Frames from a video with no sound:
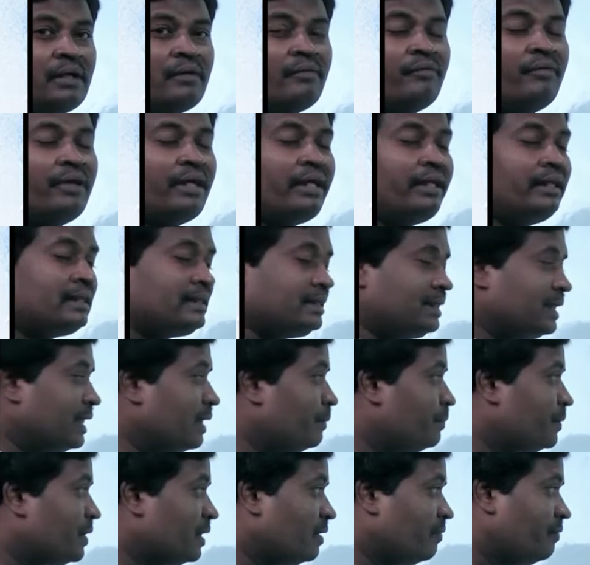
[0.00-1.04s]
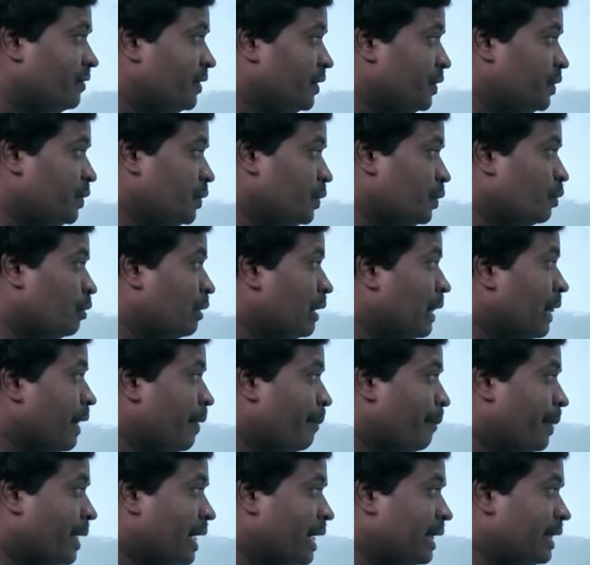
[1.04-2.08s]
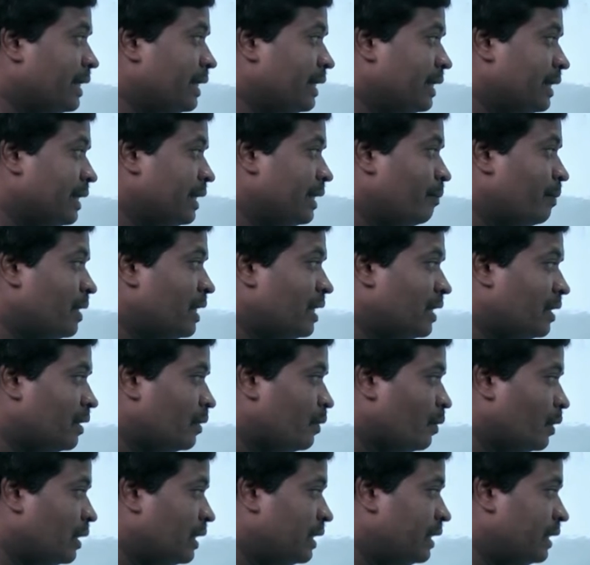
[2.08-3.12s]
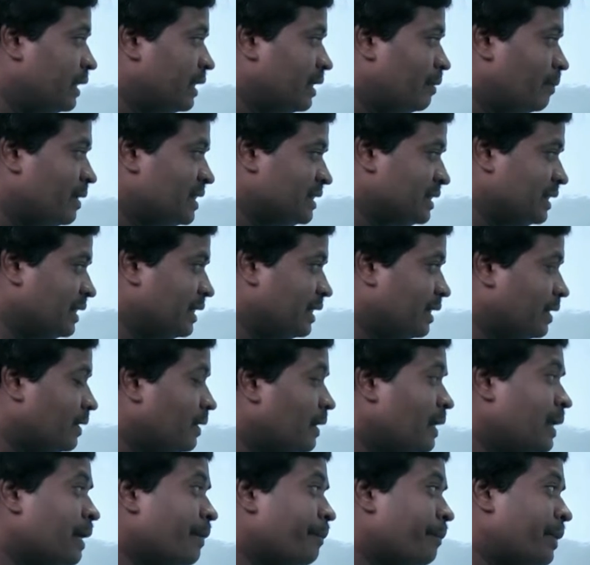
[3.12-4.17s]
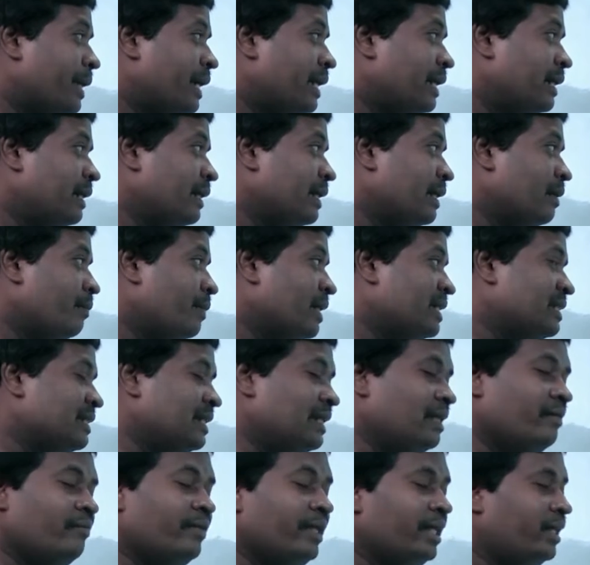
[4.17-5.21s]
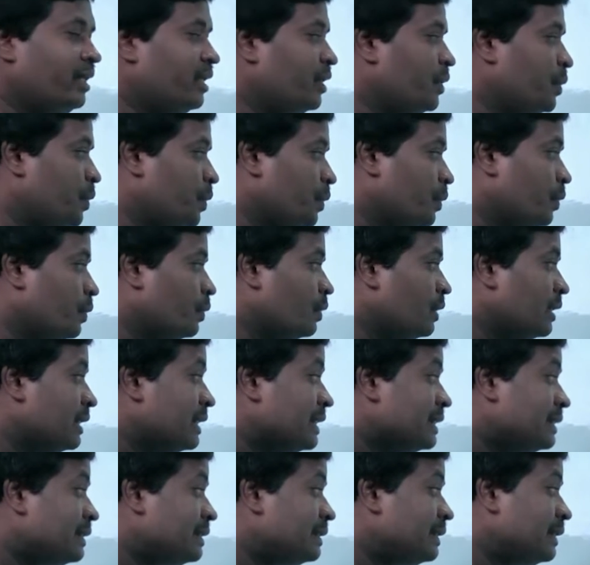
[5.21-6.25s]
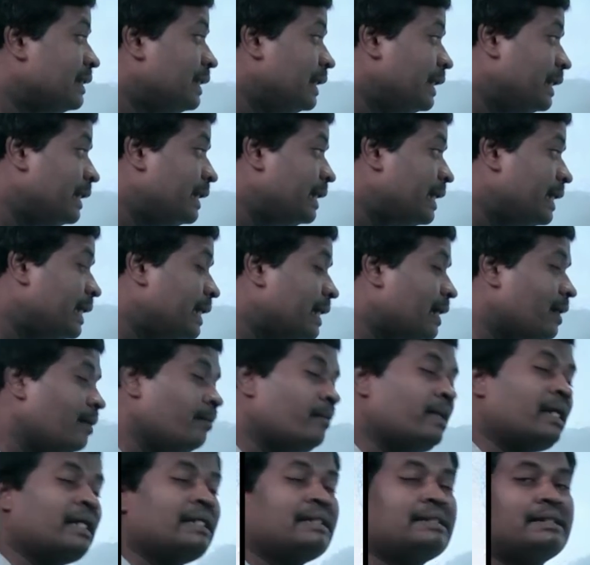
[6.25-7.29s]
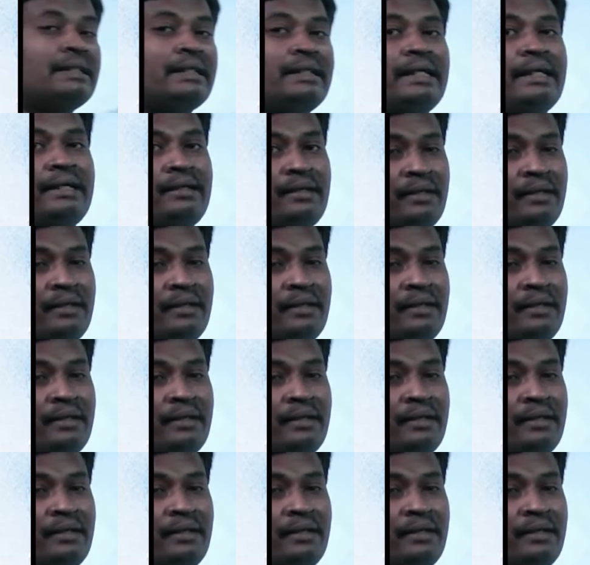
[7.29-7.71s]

various types of tissue, Parenchyma, collenchyma, sclerenchyma. Parenchyma is a living tissue. Sclerenchyma is a dead